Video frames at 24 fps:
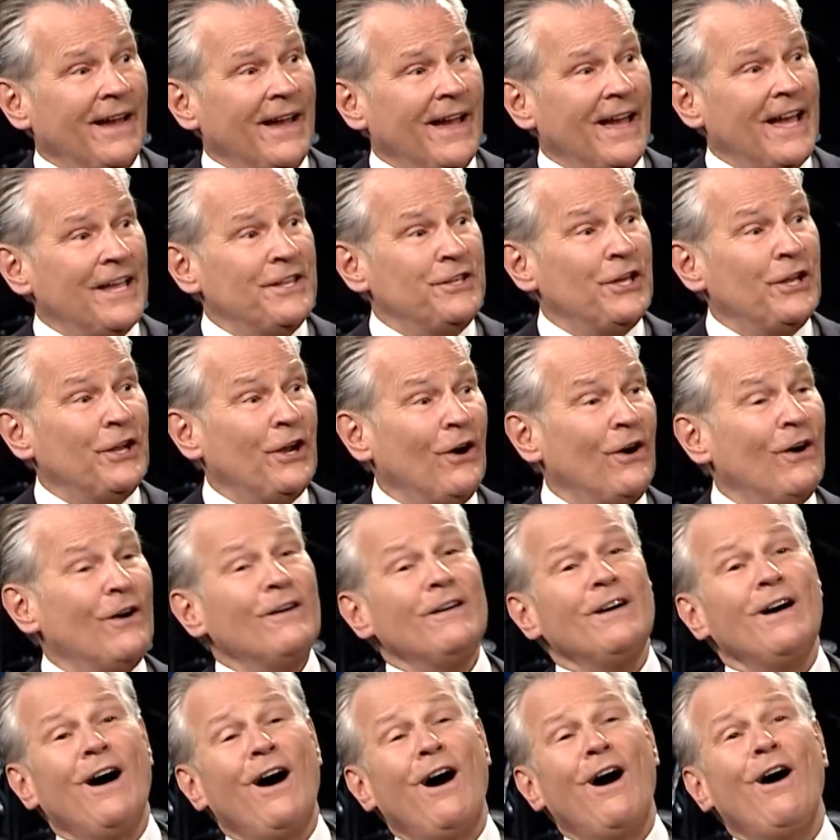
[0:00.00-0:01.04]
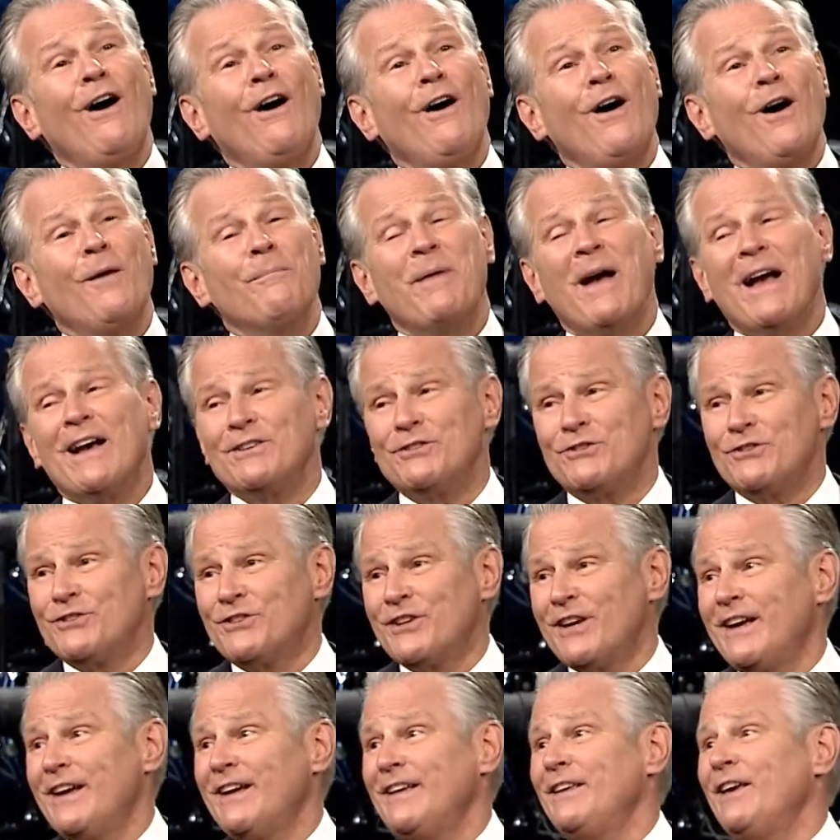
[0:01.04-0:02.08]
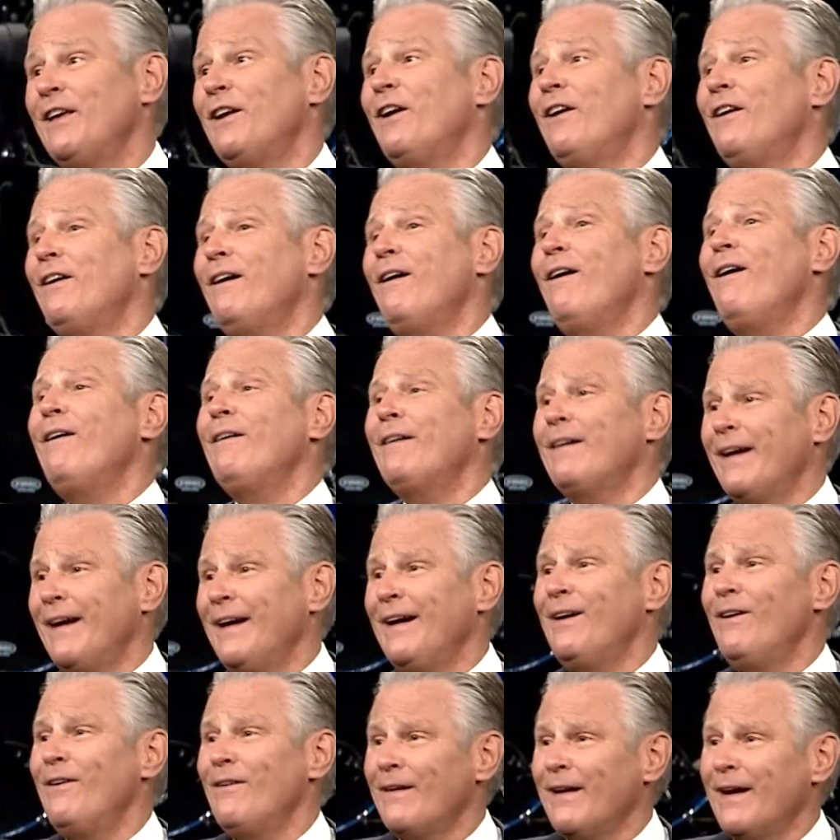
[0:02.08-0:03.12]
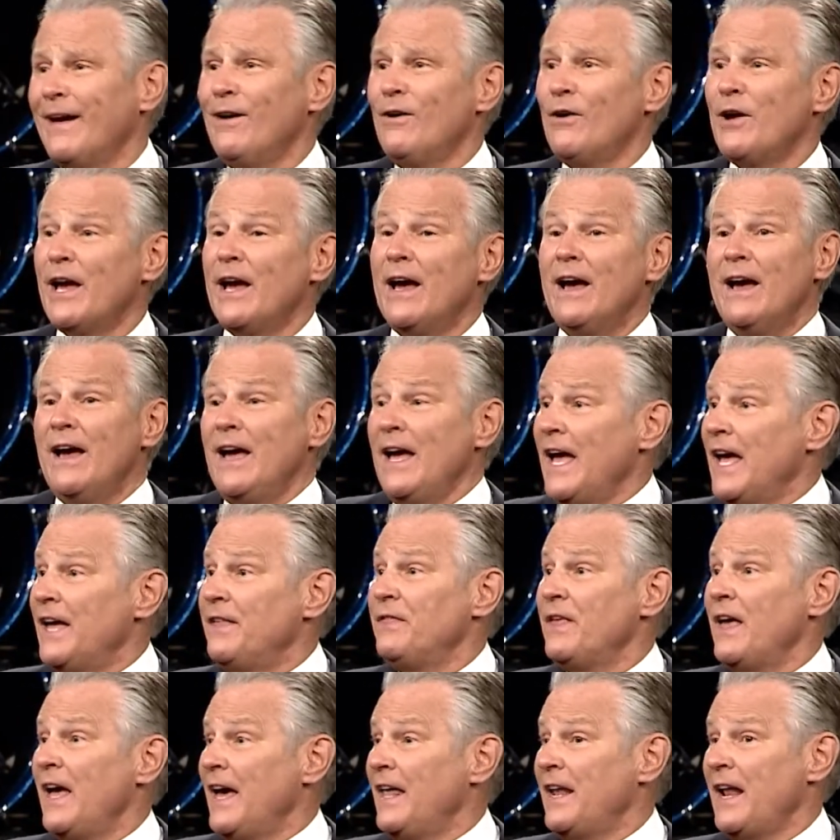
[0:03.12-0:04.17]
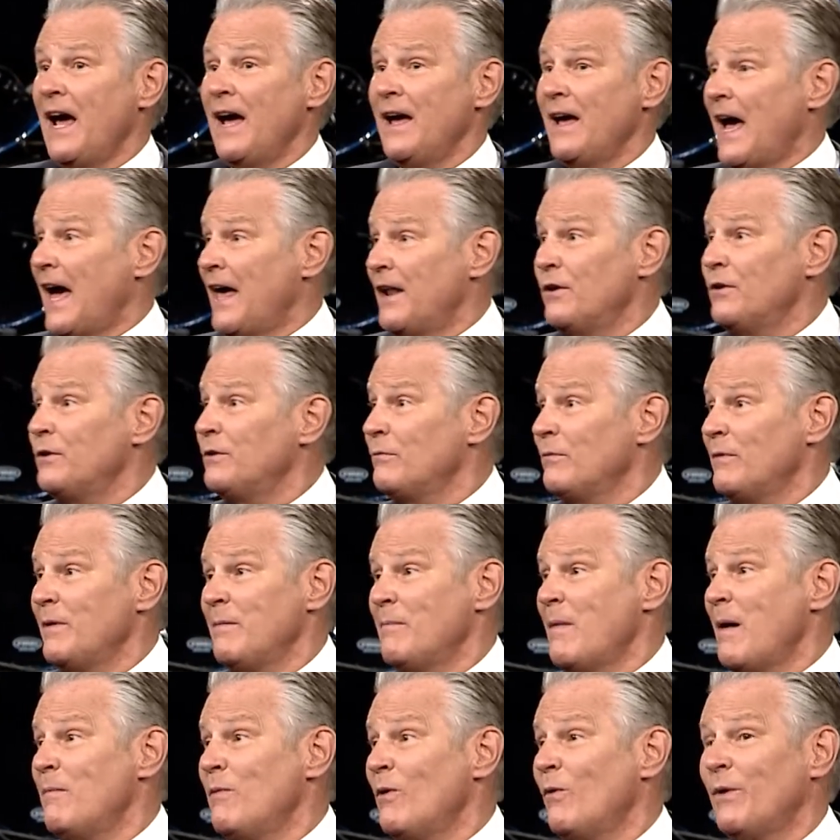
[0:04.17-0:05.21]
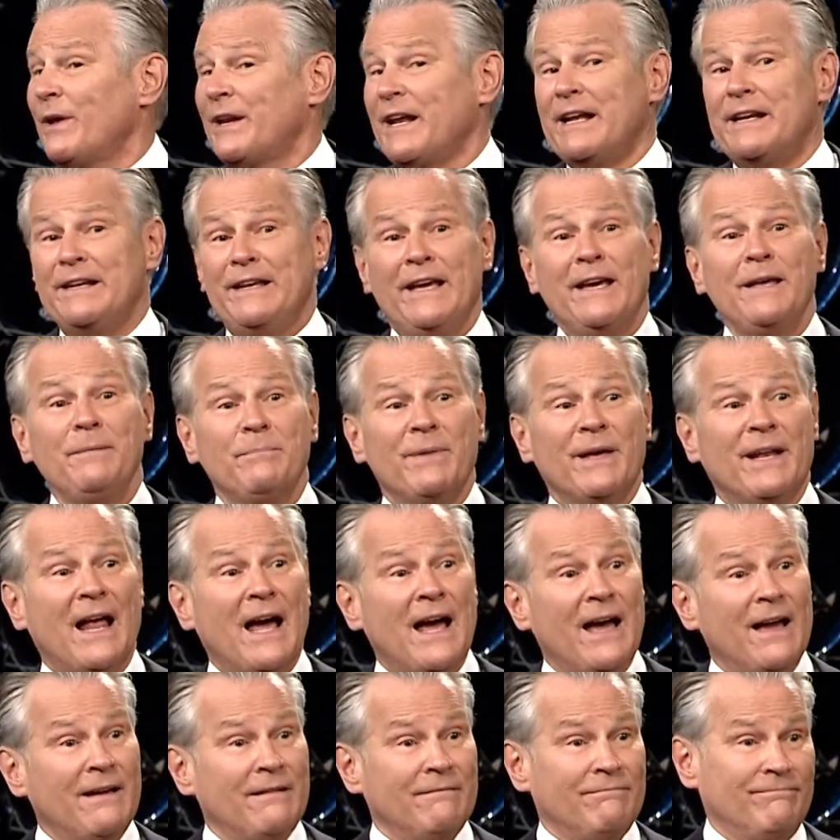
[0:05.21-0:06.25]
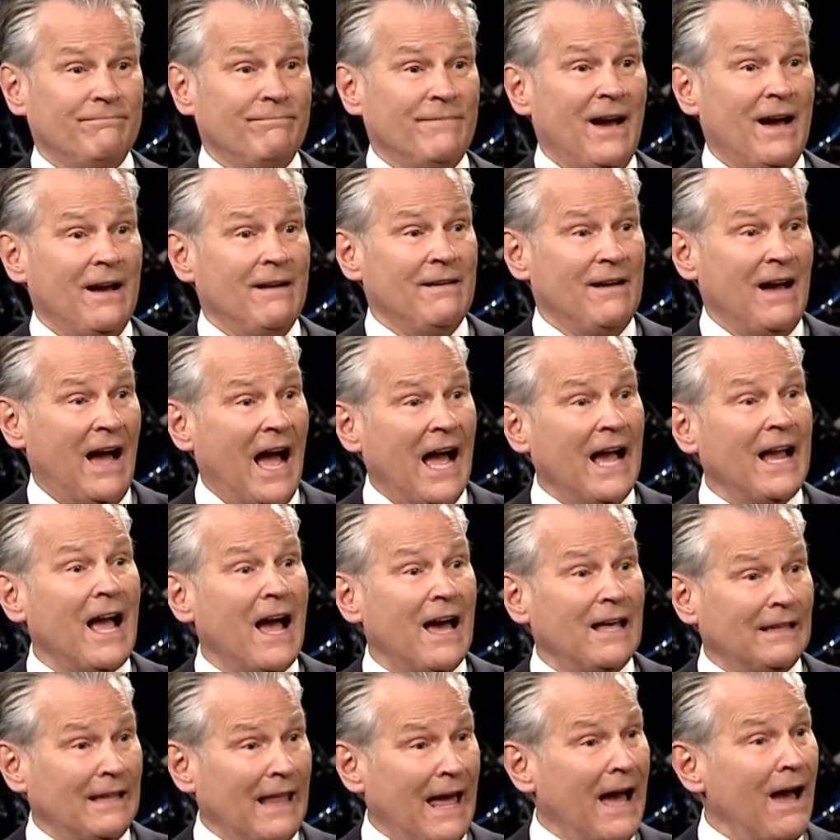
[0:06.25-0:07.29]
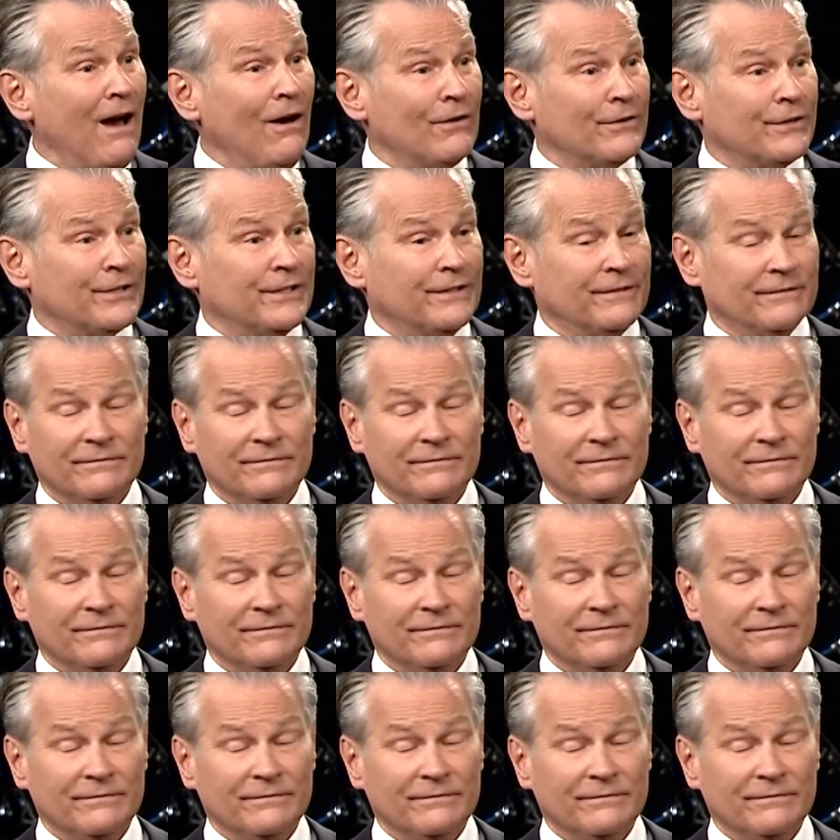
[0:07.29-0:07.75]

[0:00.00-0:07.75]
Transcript: And, you know, oh, Pastor Gene, you know, okay, okay, okay. And, and I, I don't remember what I did, but I, I got loud.